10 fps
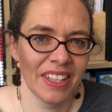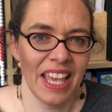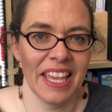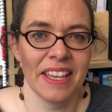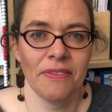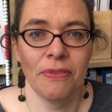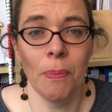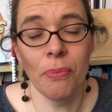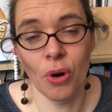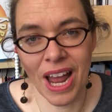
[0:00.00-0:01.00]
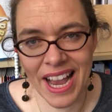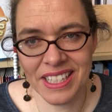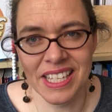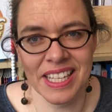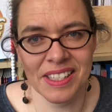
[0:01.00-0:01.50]
Okay, for
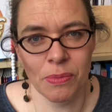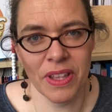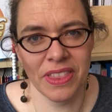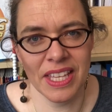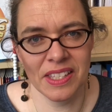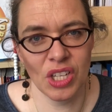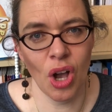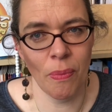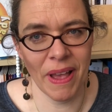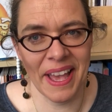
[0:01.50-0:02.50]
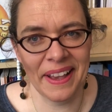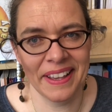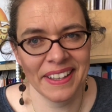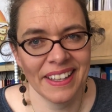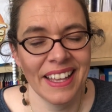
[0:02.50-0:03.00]
practice with this
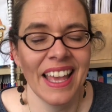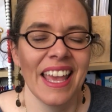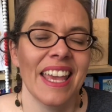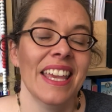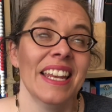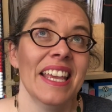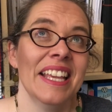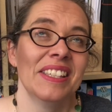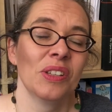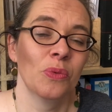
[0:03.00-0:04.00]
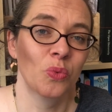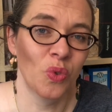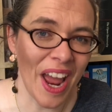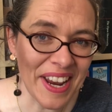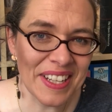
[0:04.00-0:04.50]
topic, it is
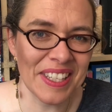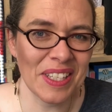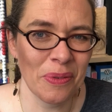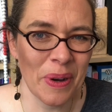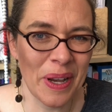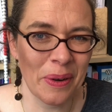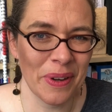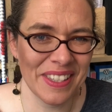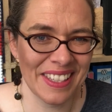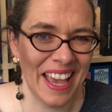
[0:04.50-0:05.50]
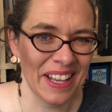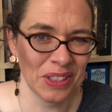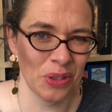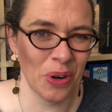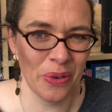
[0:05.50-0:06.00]
great to work with scale
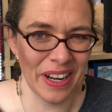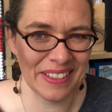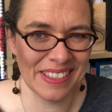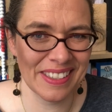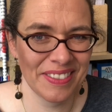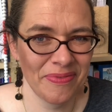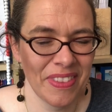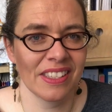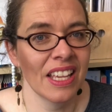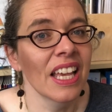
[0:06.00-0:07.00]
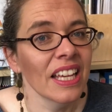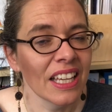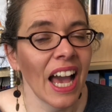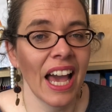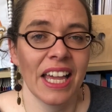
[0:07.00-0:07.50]
drawings.
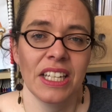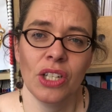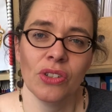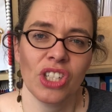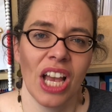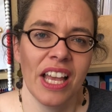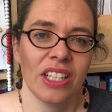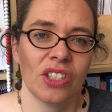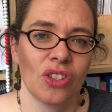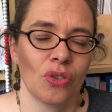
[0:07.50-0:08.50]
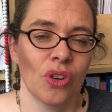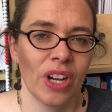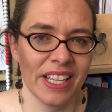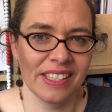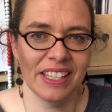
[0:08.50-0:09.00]
Can your child
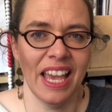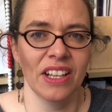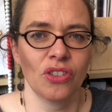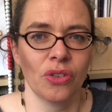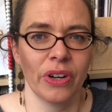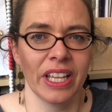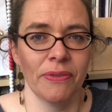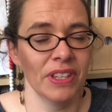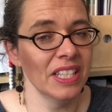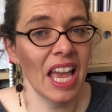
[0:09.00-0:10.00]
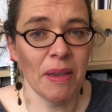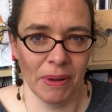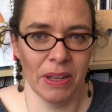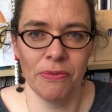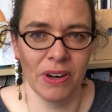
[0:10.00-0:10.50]
draw a scale drawing of the
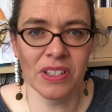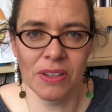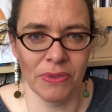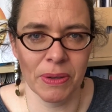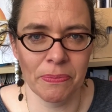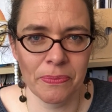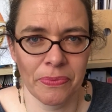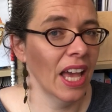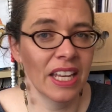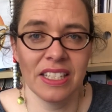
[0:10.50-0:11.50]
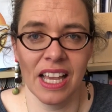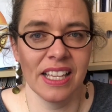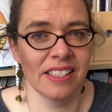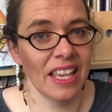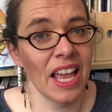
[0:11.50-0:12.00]
table in front of them? And
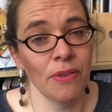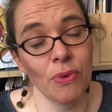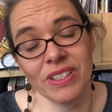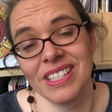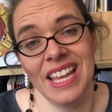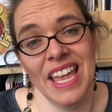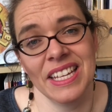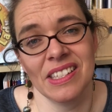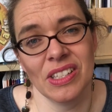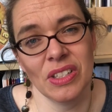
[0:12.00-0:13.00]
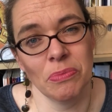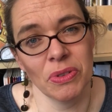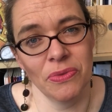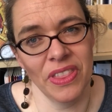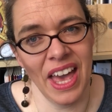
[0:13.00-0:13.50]
a scale of 1 to 10 is
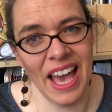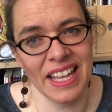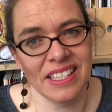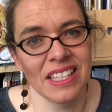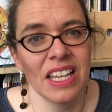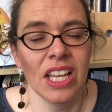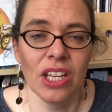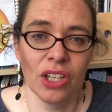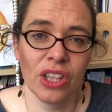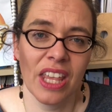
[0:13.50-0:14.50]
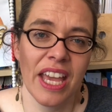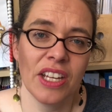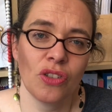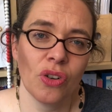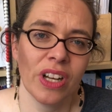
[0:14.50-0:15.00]
suitable for that. Could they
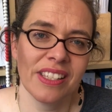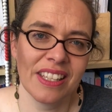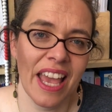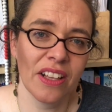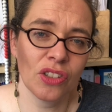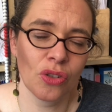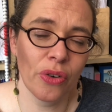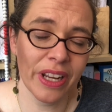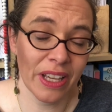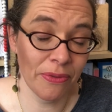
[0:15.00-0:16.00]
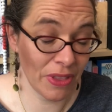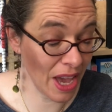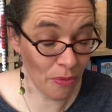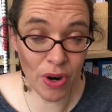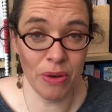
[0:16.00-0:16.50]
draw a scale drawing of
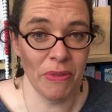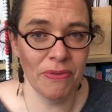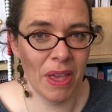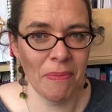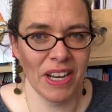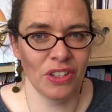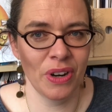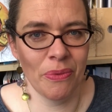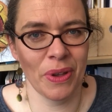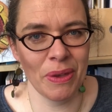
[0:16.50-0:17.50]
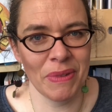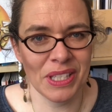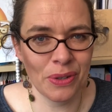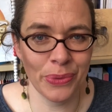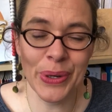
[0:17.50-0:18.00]
their room if they measure it with a
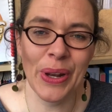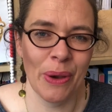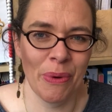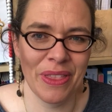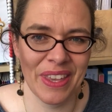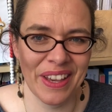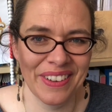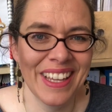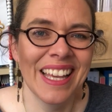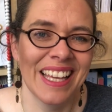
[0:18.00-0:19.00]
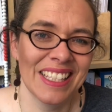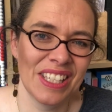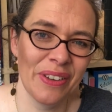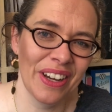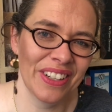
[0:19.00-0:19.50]
meter ruler with you and
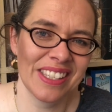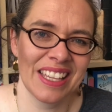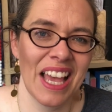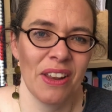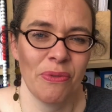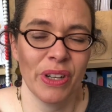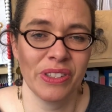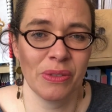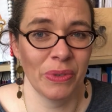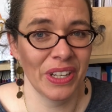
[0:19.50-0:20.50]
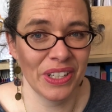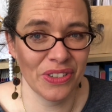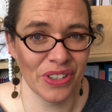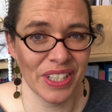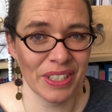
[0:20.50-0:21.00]
do it on a scale of 1 to
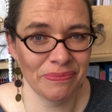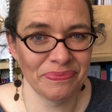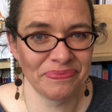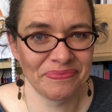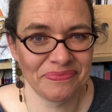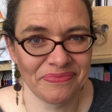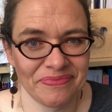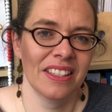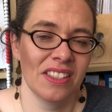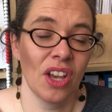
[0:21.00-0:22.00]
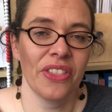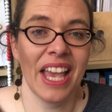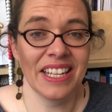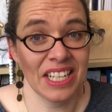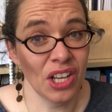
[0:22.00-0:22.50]
100? It's got the
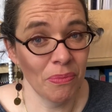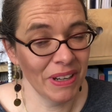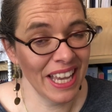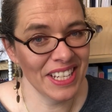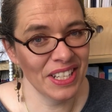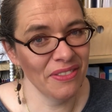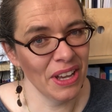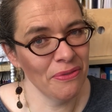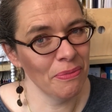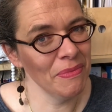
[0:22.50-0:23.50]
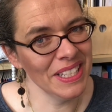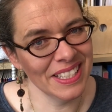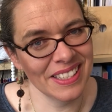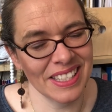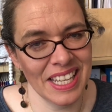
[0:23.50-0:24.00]
added complication of going from
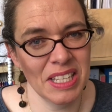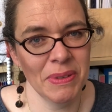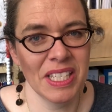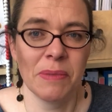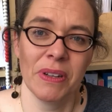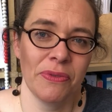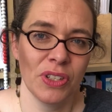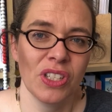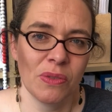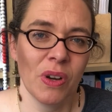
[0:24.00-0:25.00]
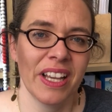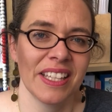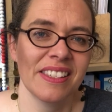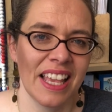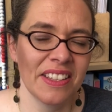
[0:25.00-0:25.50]
meters to centimeters, but if you just work
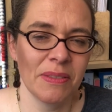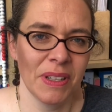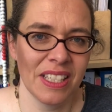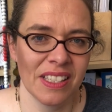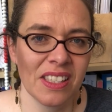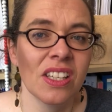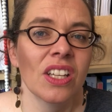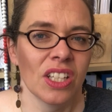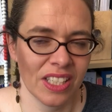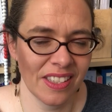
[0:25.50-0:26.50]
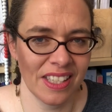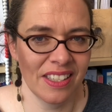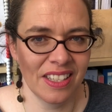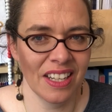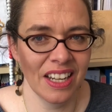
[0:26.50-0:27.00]
in centimeters
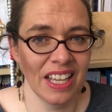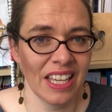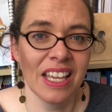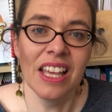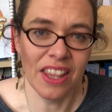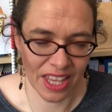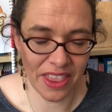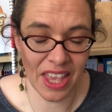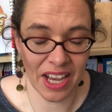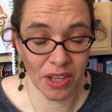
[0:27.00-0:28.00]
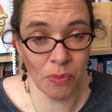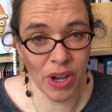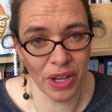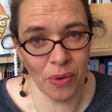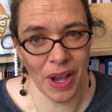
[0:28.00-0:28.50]
consistently, then that can
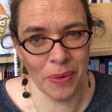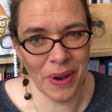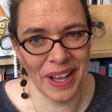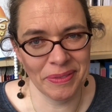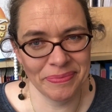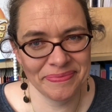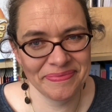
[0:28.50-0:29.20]
work quite well.